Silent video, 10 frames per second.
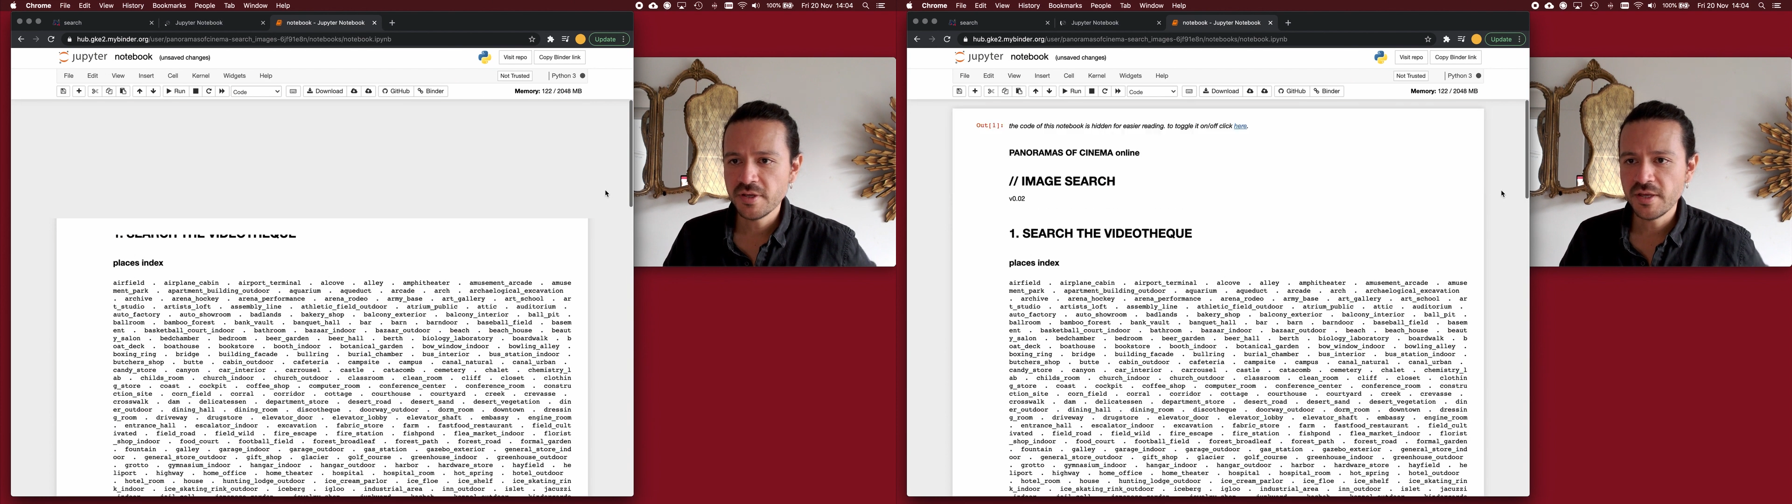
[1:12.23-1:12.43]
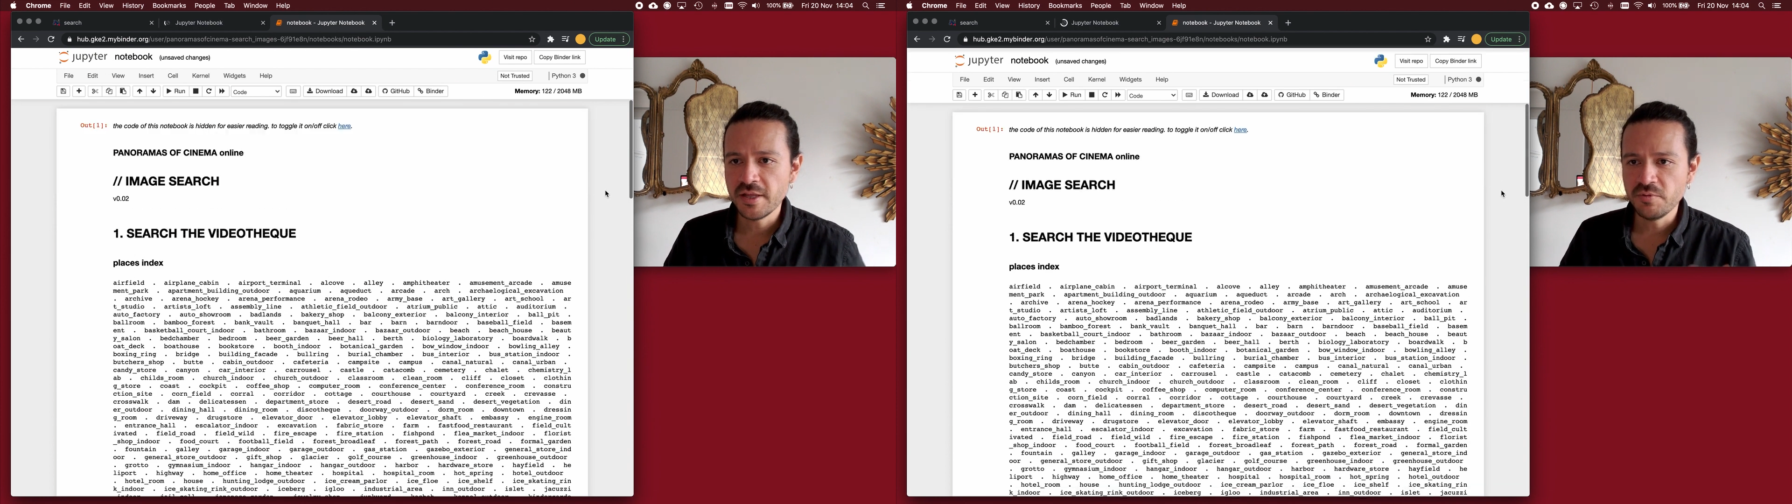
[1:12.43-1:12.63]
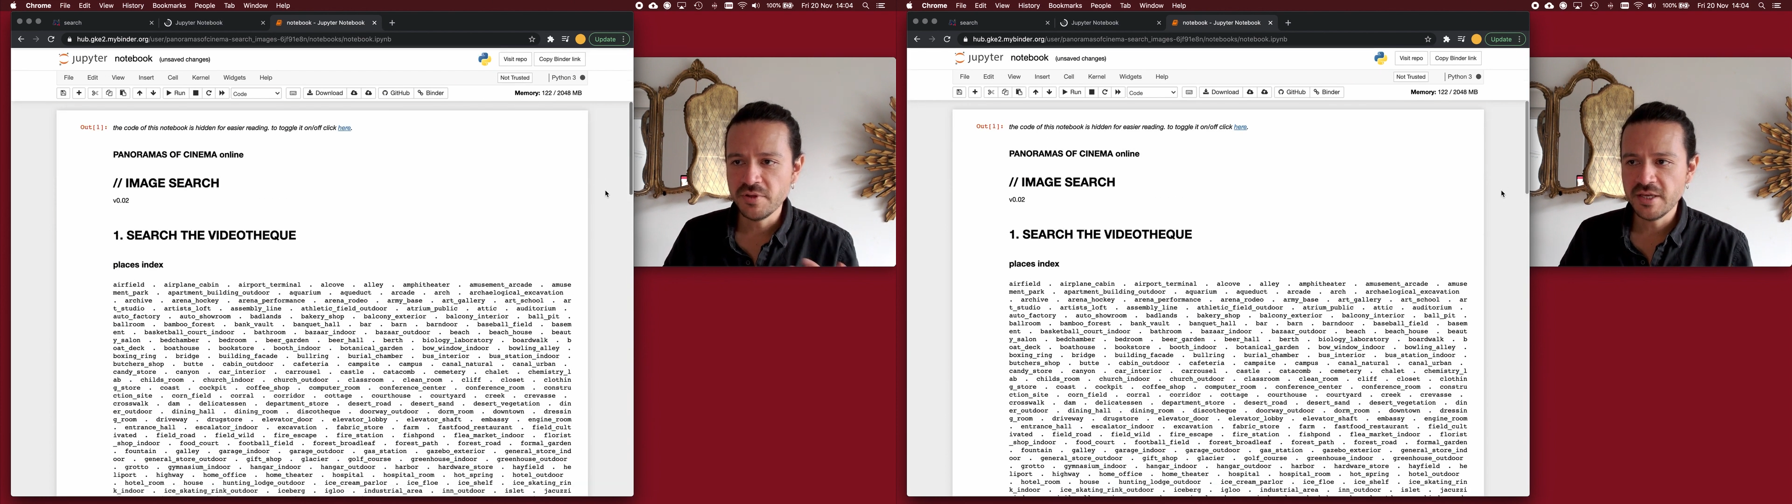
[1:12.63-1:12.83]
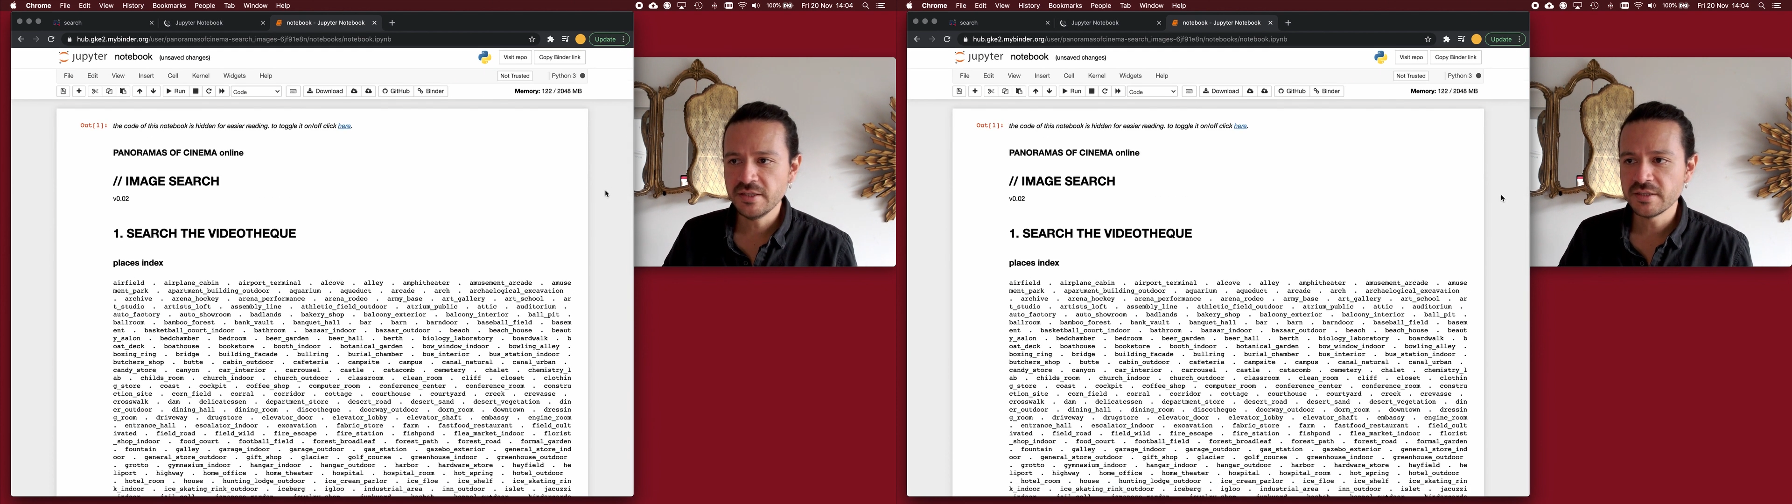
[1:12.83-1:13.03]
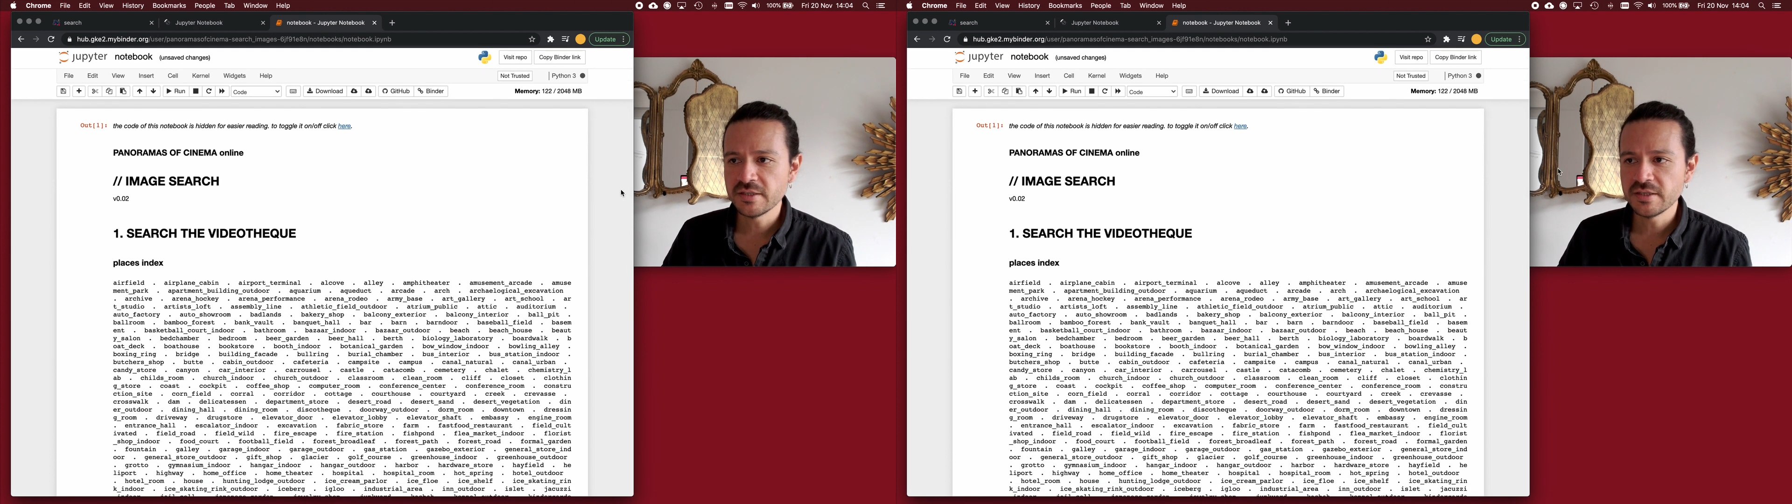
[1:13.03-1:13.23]
and with
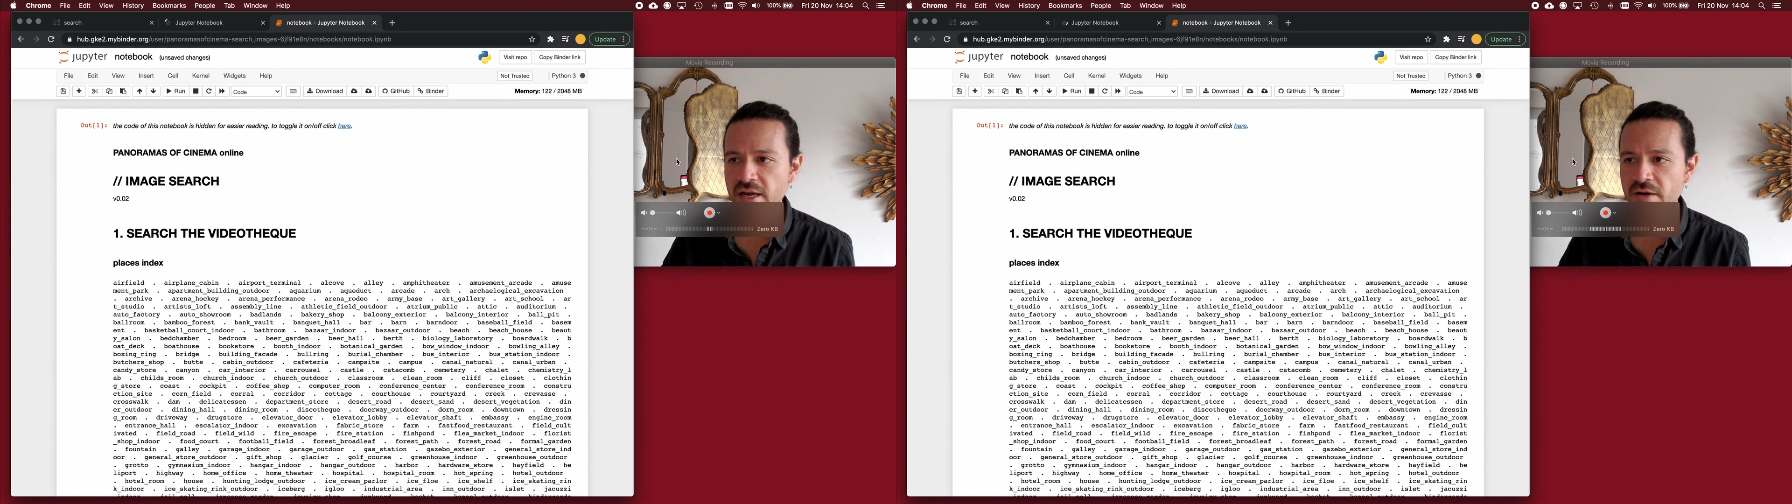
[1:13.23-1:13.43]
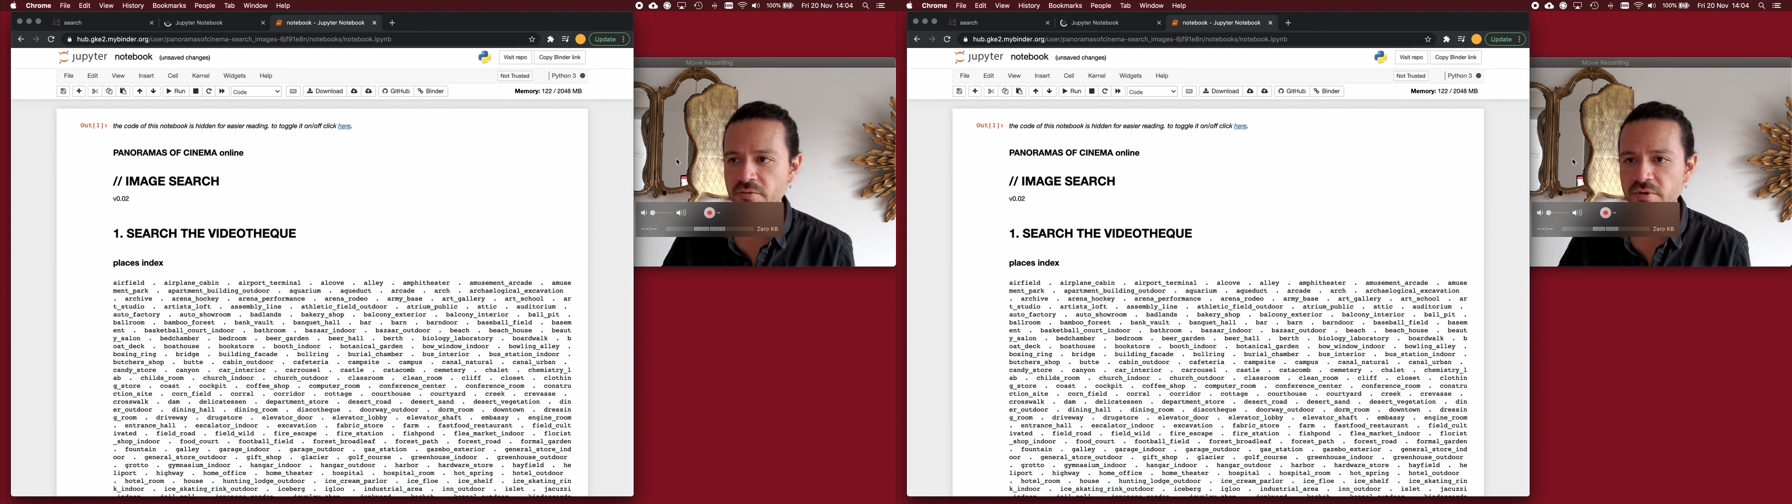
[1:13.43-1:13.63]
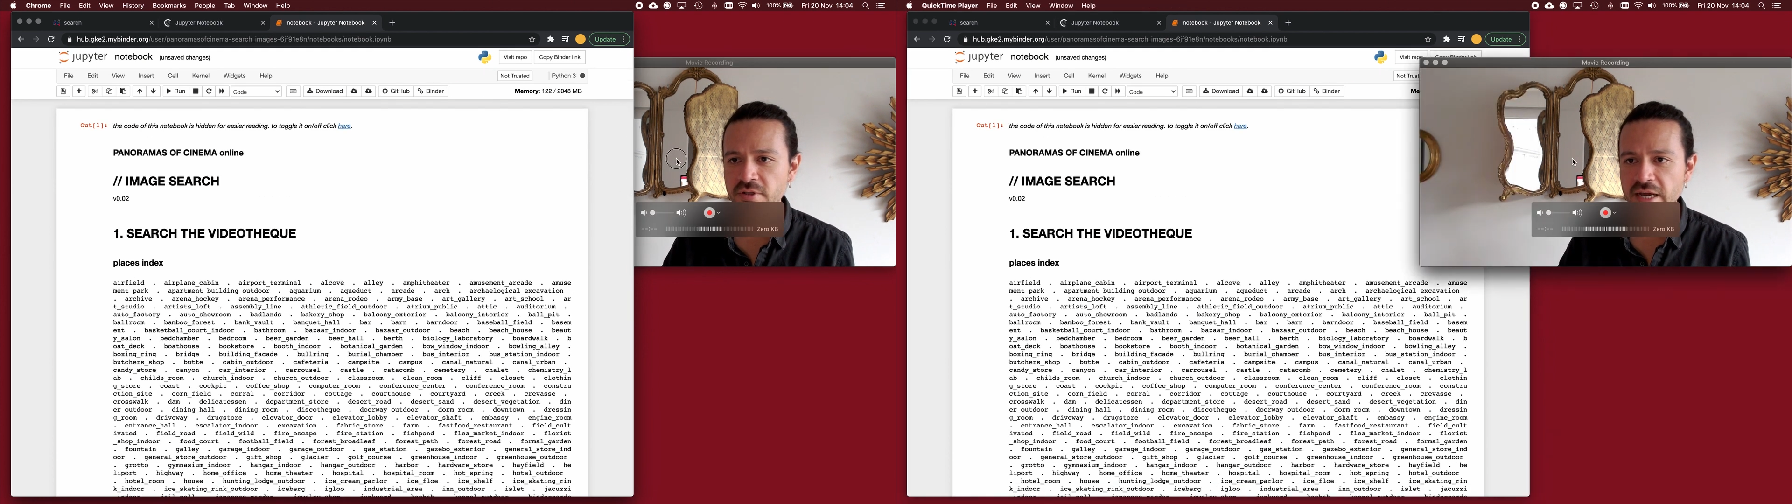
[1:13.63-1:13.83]
it, I will